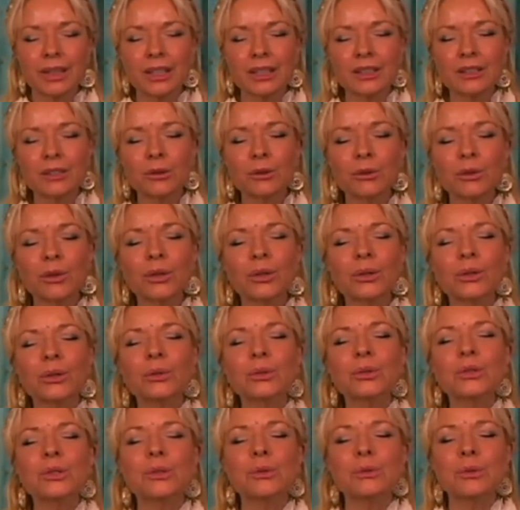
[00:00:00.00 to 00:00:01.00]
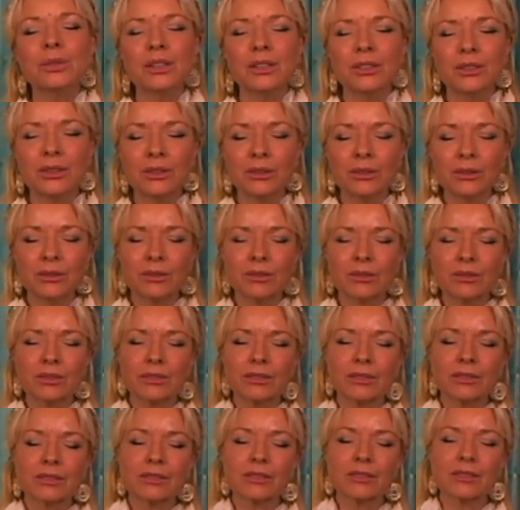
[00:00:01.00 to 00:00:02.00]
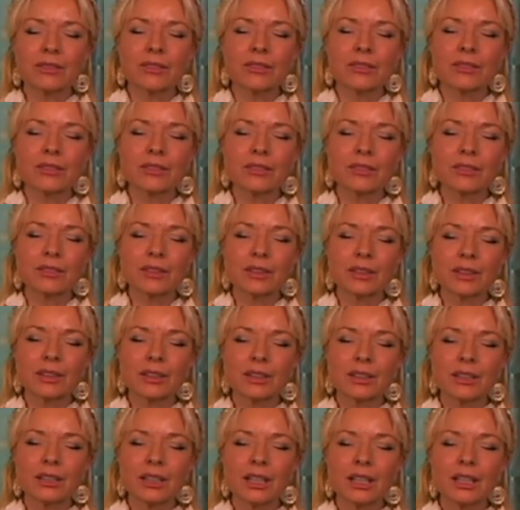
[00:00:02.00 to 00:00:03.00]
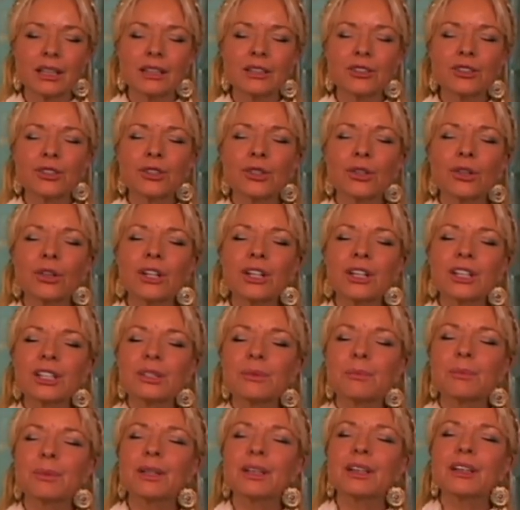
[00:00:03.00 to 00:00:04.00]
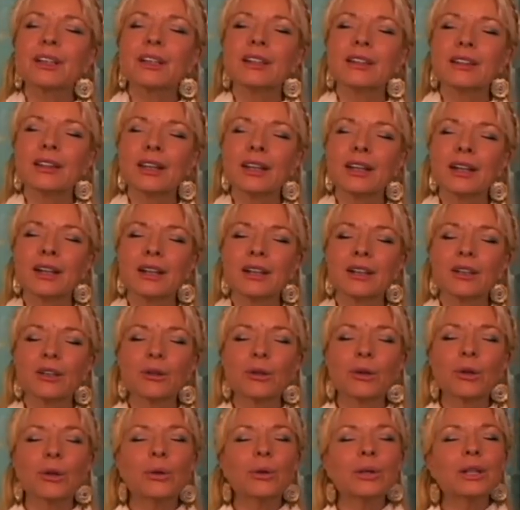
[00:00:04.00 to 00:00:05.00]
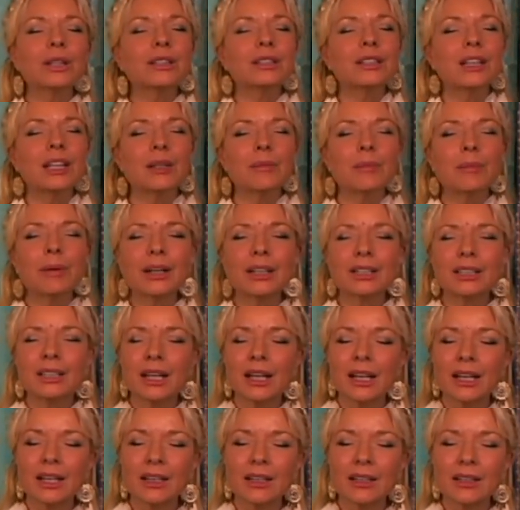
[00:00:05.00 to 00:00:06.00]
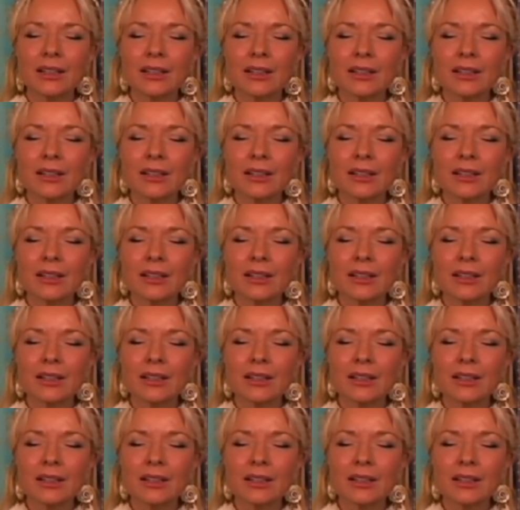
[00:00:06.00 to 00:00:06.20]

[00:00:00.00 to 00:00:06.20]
It grows with you. It enjoys being there, growing day by day.